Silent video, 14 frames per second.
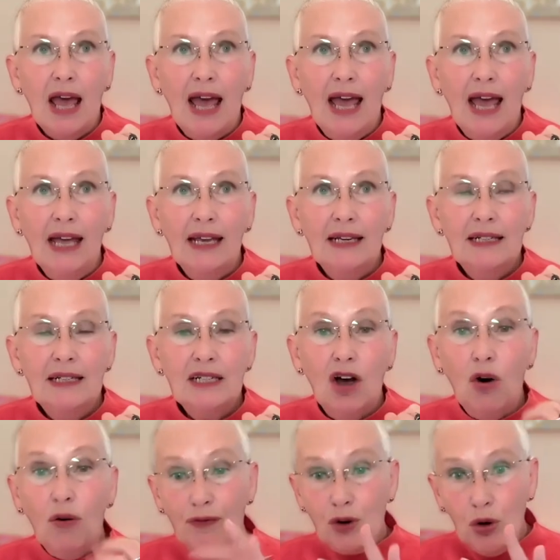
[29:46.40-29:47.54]
And
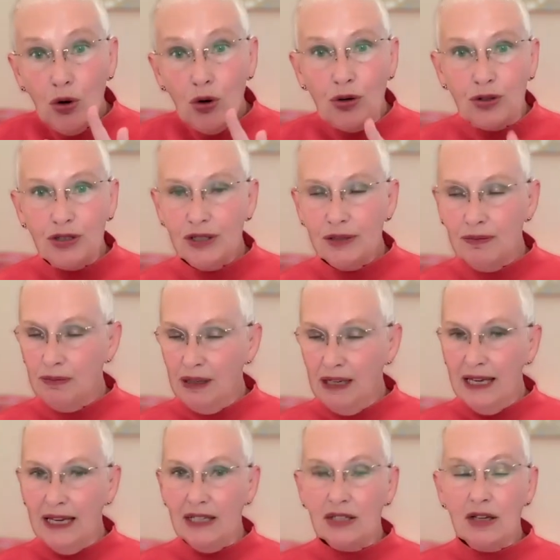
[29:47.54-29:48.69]
of course,
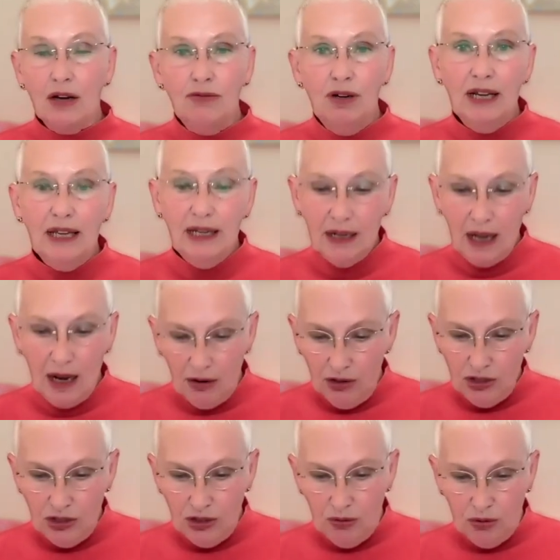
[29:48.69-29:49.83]
please, I really
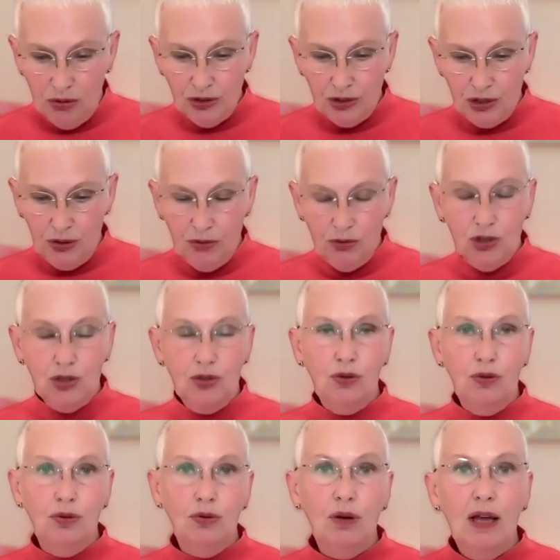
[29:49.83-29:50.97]
encourage you also
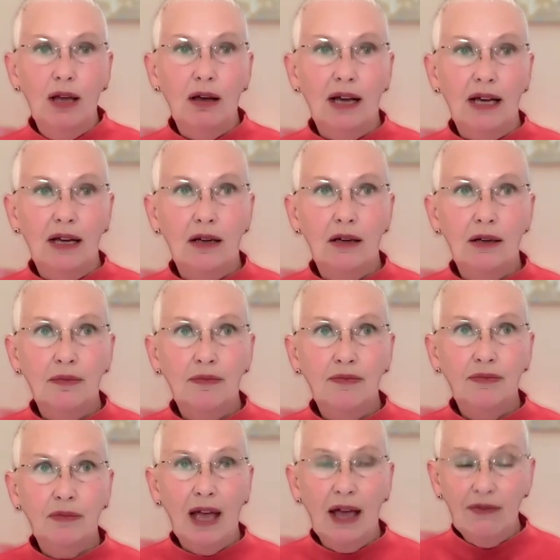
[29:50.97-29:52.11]
to
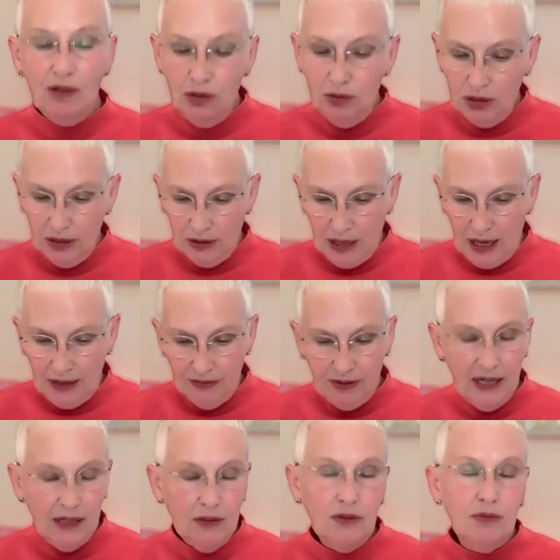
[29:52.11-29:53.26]
have a look at
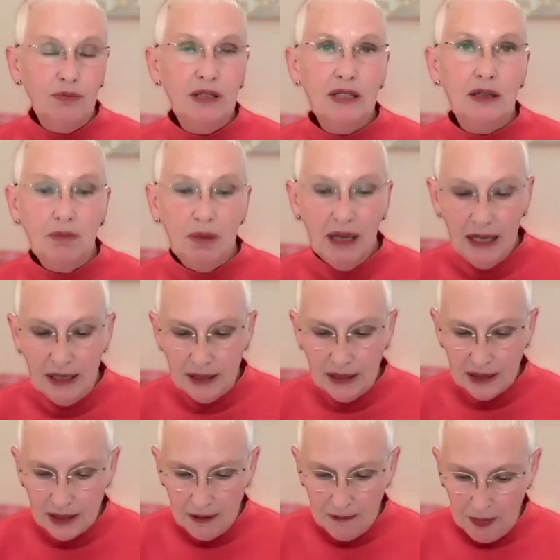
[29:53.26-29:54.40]
Unveil Your Missing
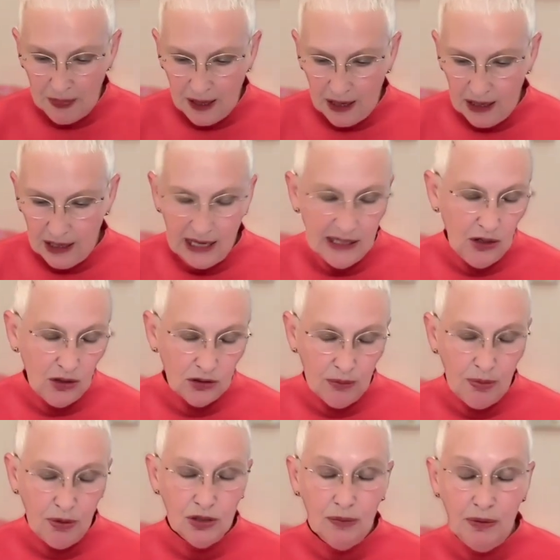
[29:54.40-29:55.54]
Piece unlock the
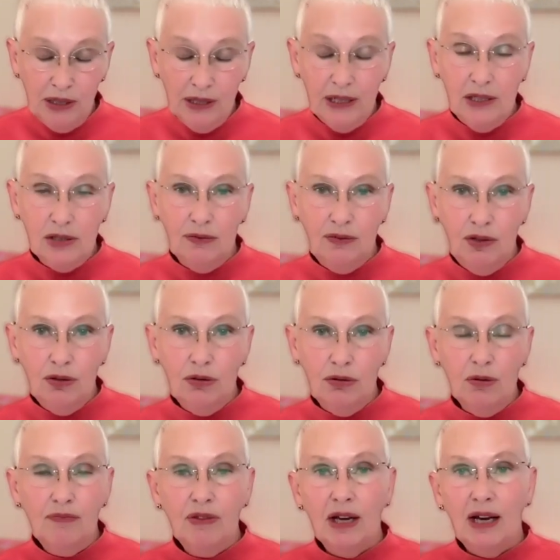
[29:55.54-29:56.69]
possibilities of
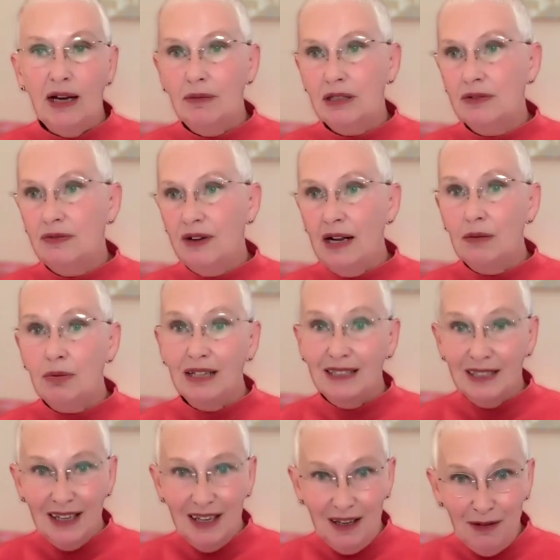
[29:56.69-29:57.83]
you. It's available. It's a
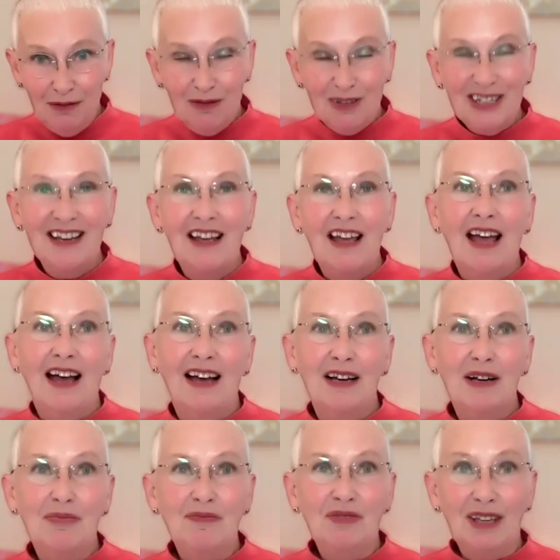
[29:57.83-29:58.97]
gift.
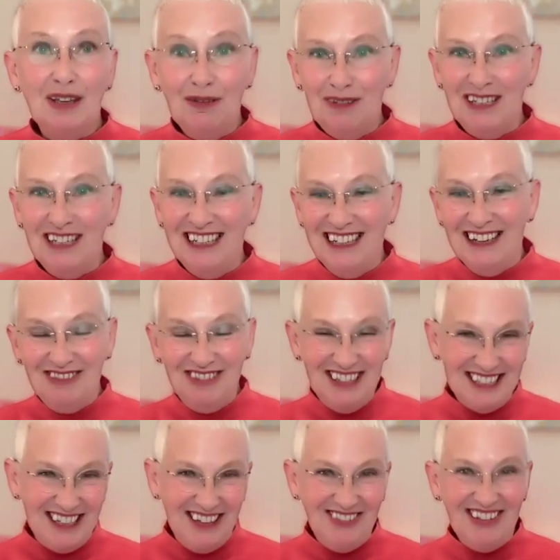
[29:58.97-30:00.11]
Gifting and
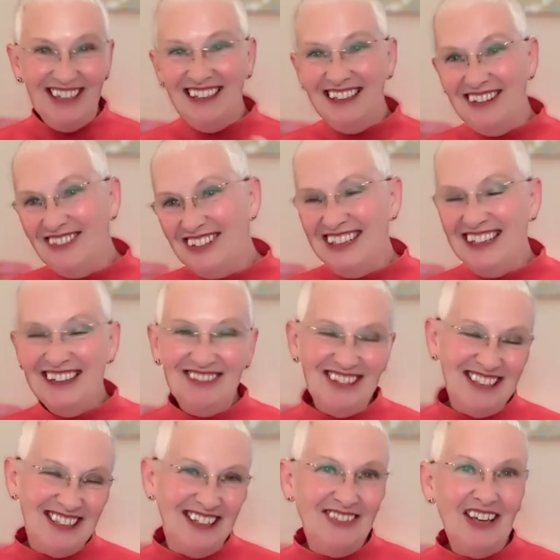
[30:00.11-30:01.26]
receiving, gifting and
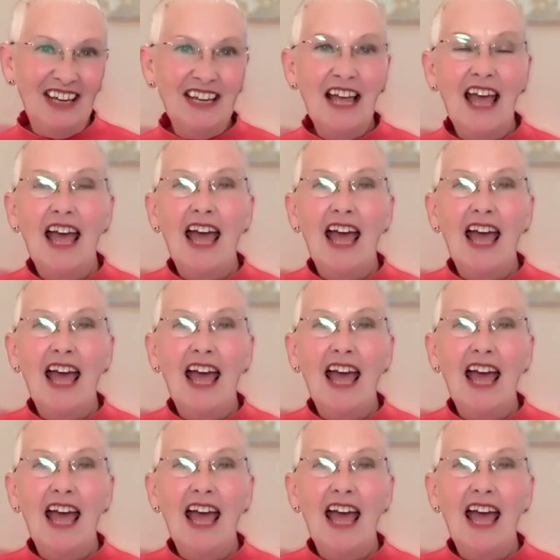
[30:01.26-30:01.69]
receiving.